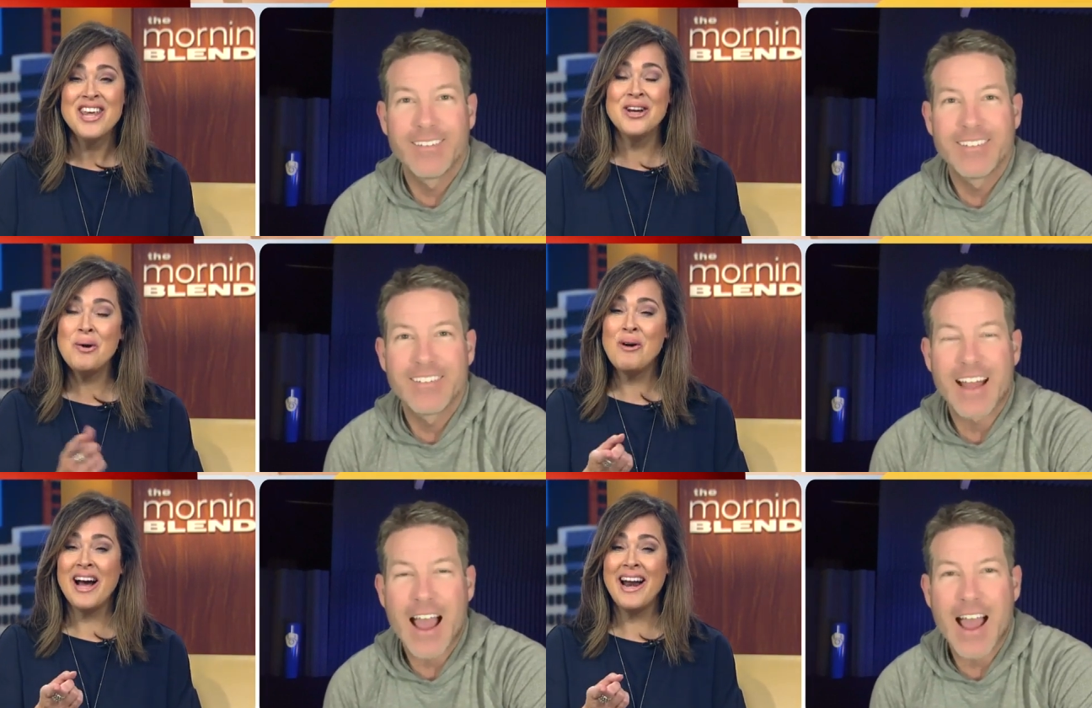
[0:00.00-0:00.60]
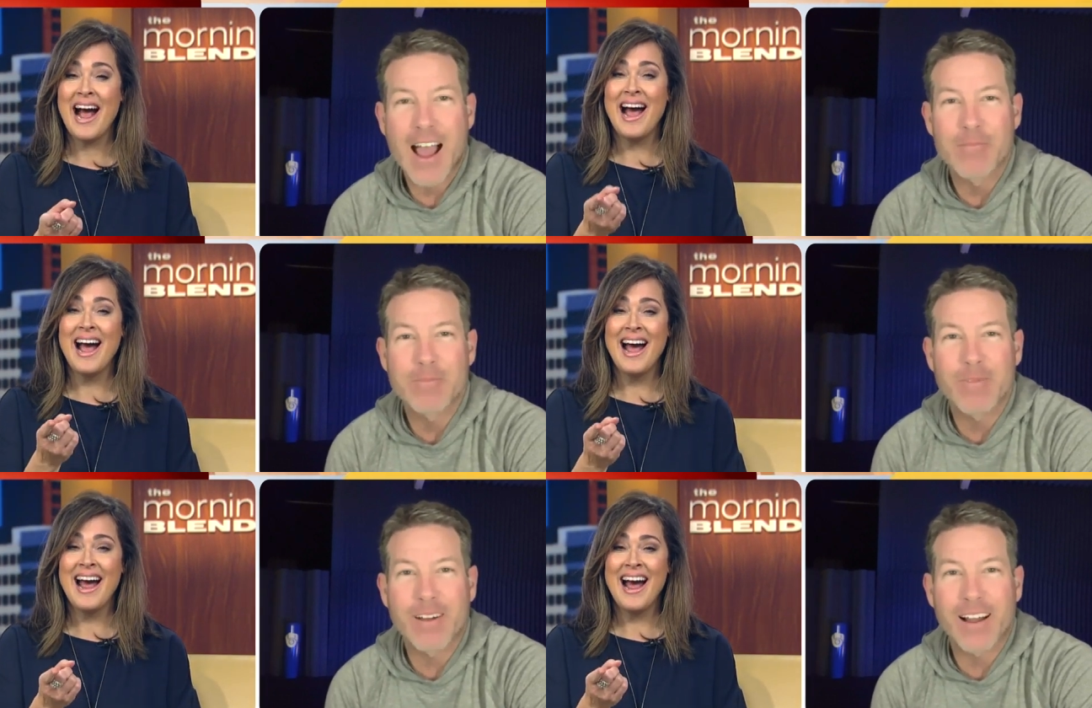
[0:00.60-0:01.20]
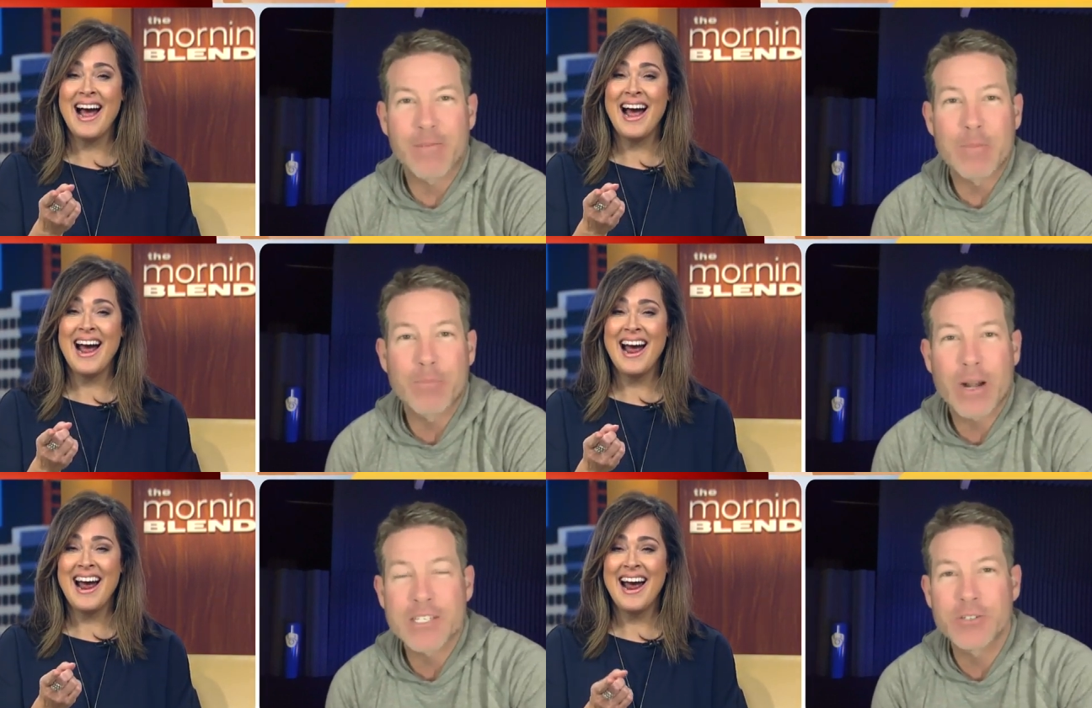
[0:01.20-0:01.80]
Speaker 1: you know what? I
Speaker 2: I'm I'm
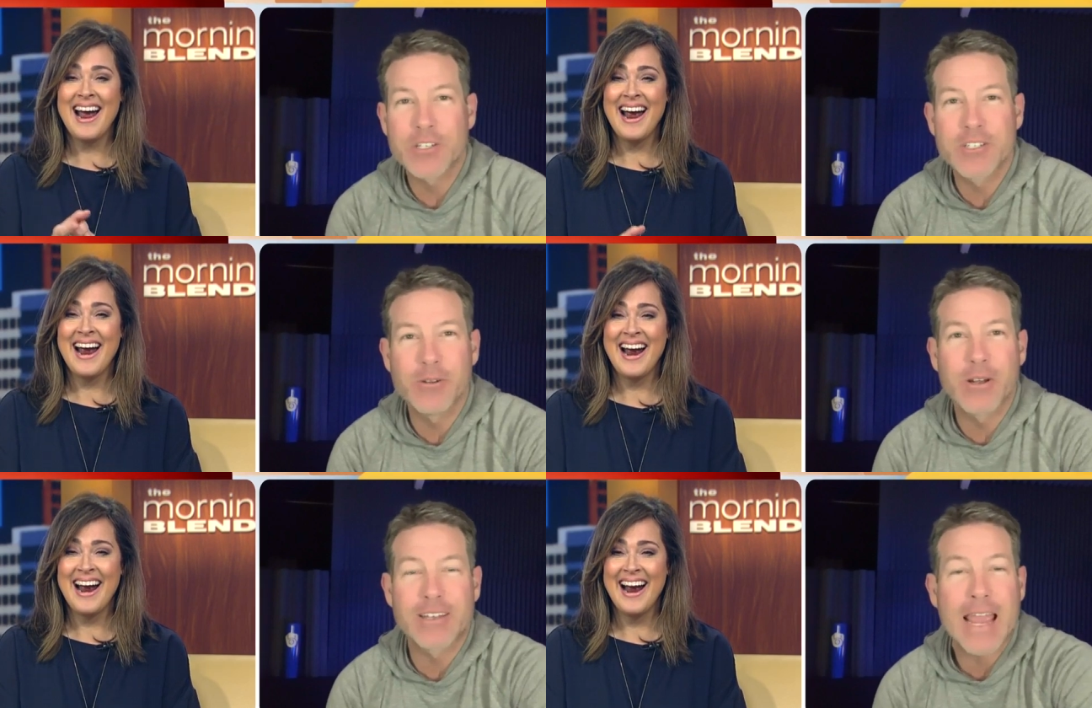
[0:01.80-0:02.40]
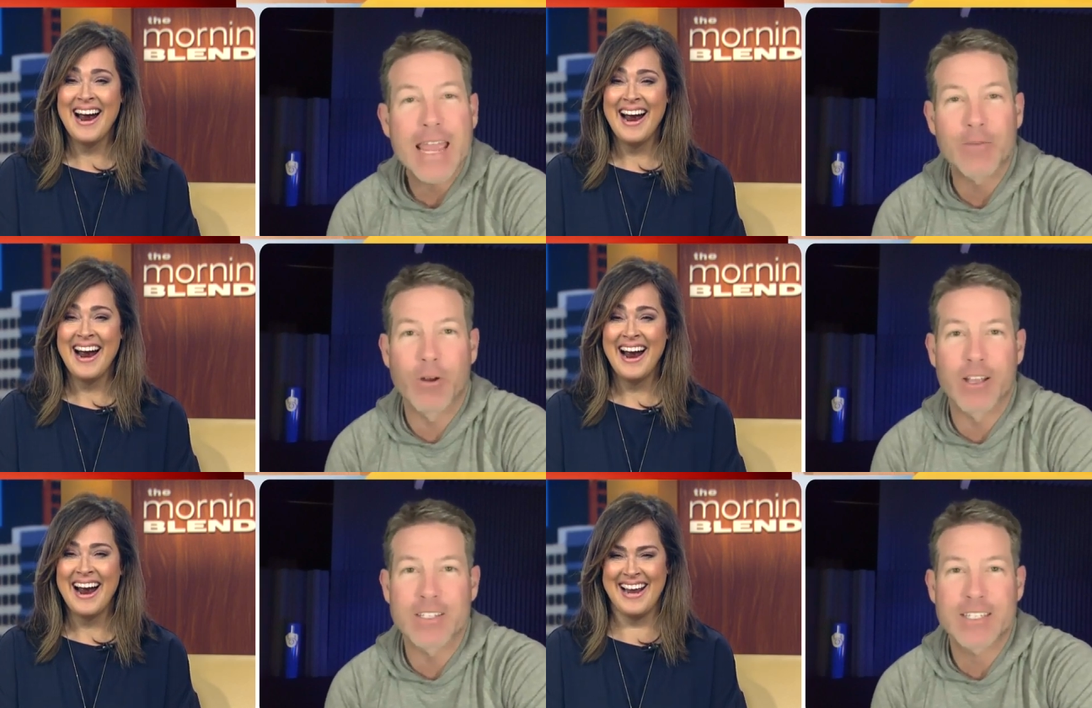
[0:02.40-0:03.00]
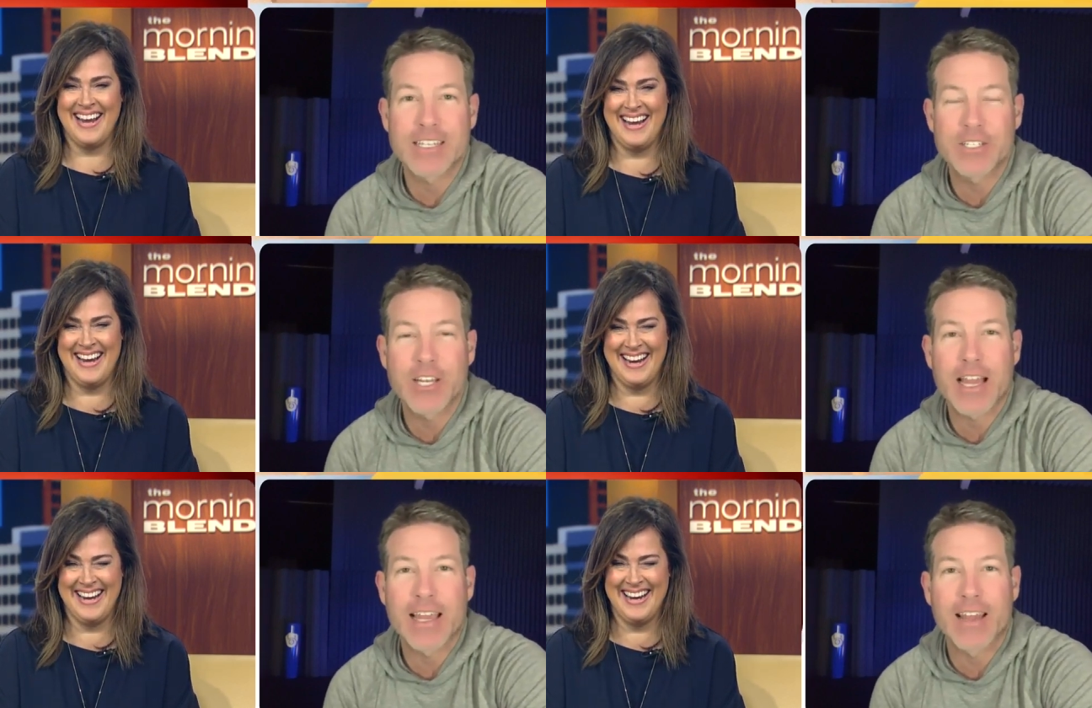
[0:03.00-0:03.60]
impressed you just knew what day it was.
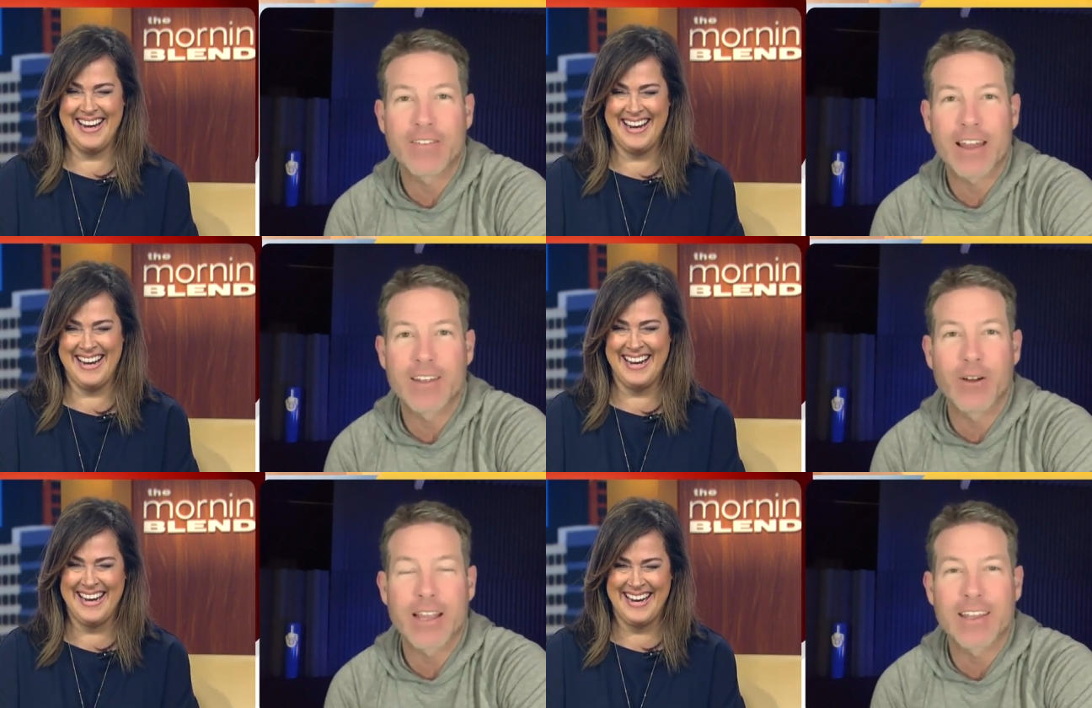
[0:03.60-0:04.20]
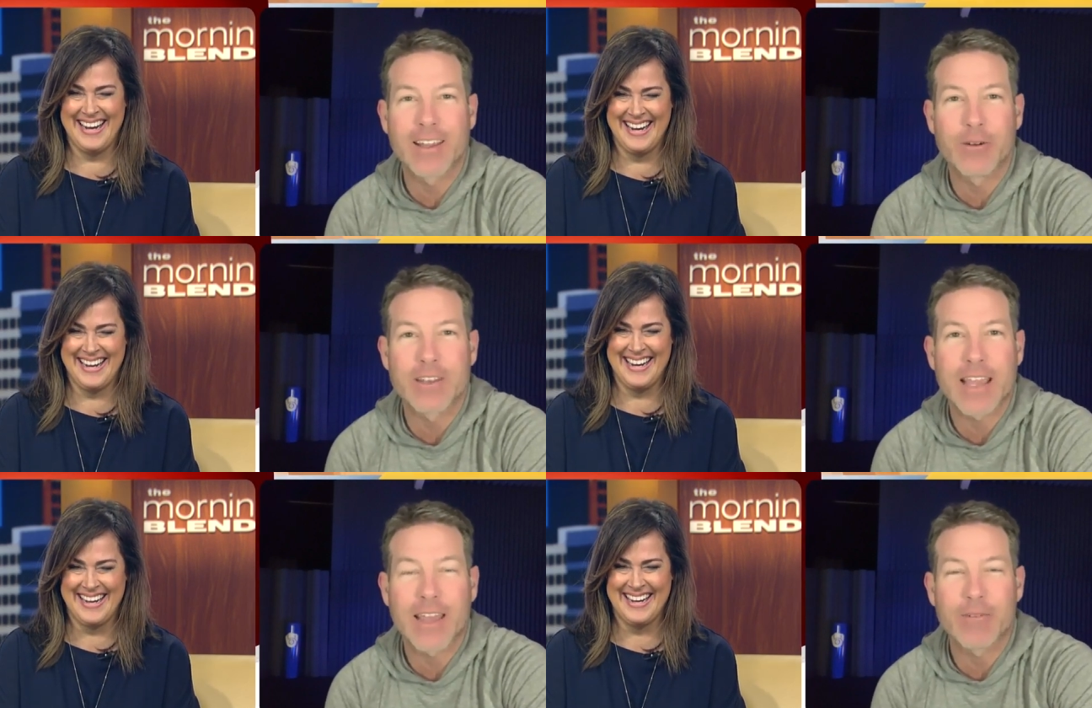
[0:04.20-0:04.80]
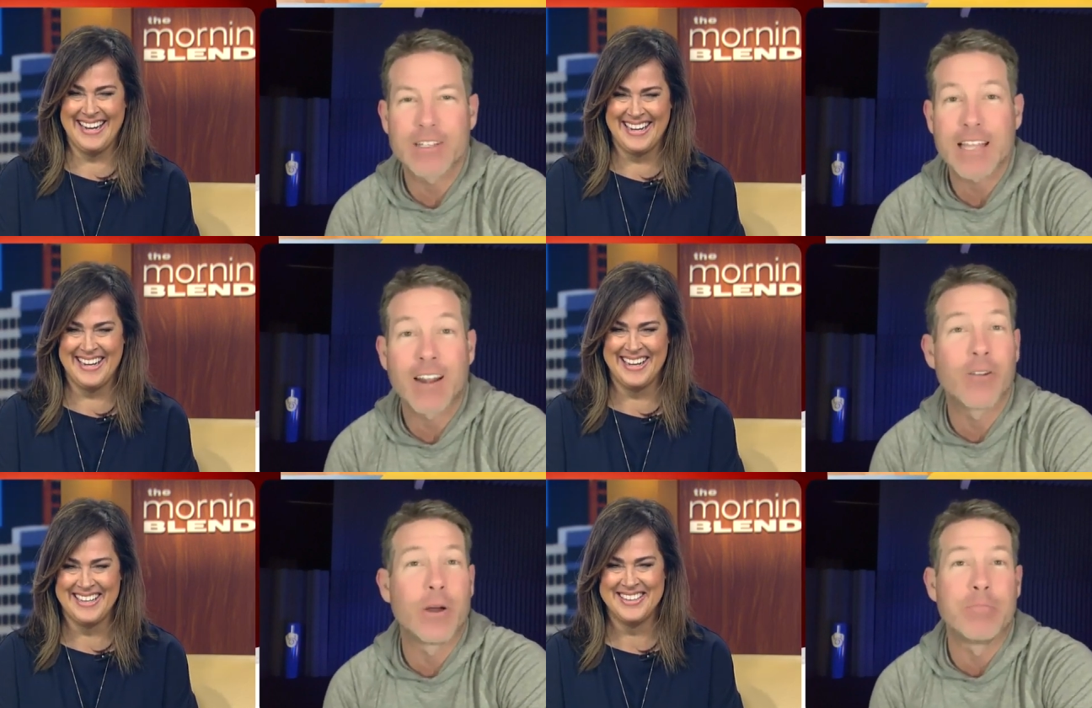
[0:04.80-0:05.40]
TGIF. I had no idea what day it was. I
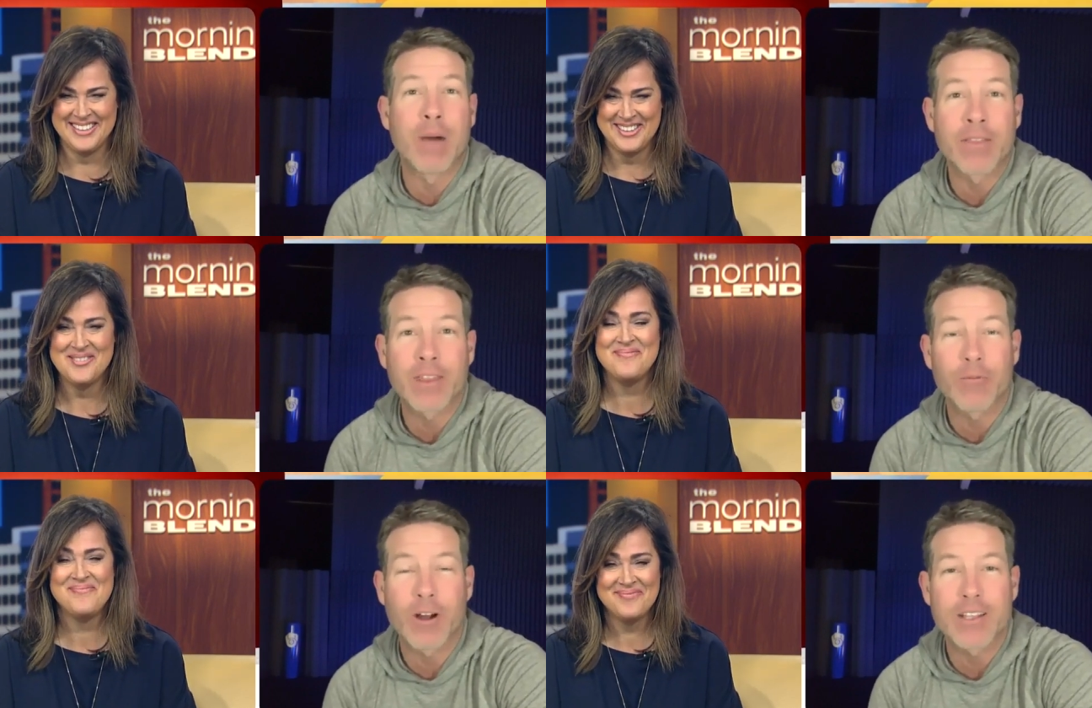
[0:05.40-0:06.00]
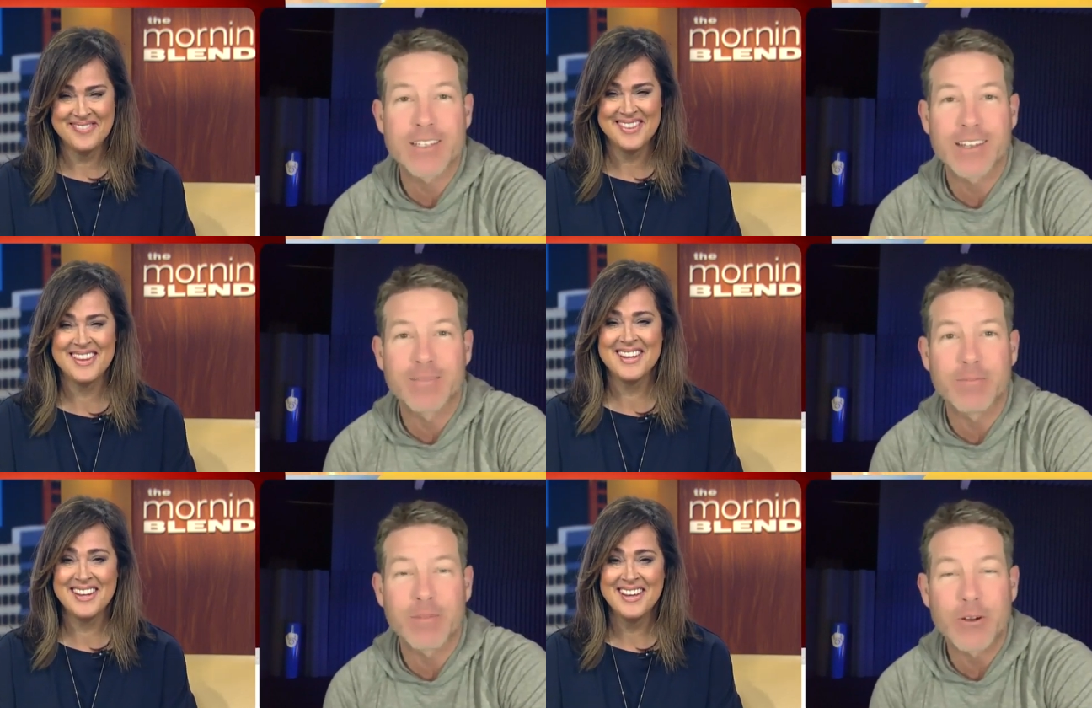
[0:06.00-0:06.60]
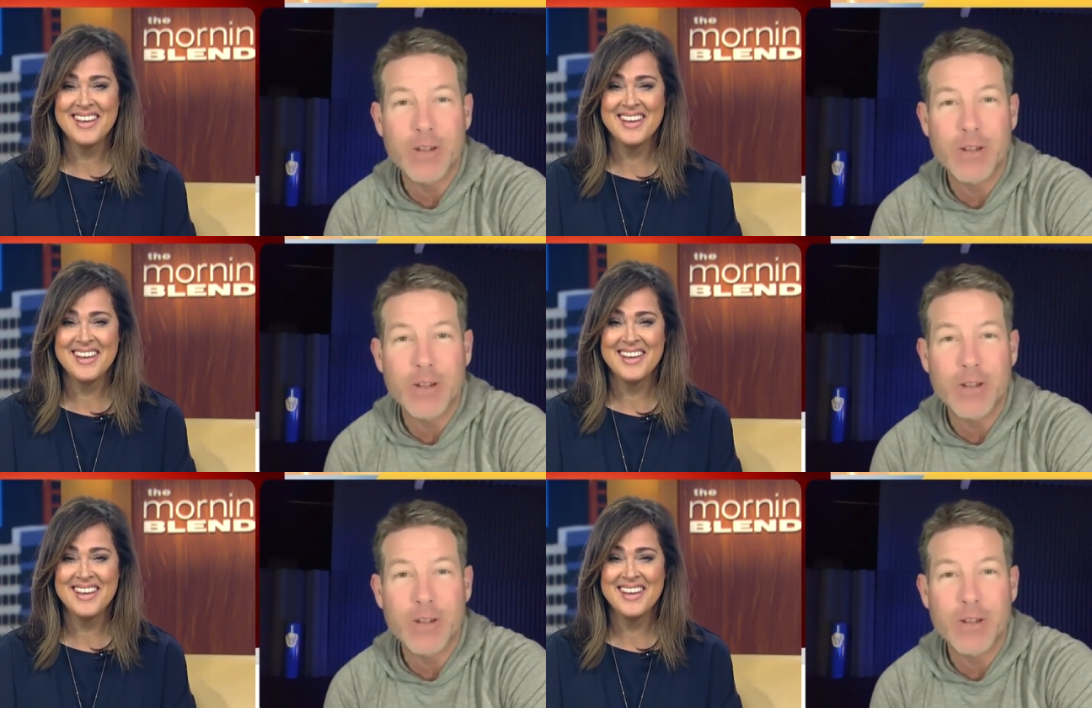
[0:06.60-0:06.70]
don't know what month it was. And who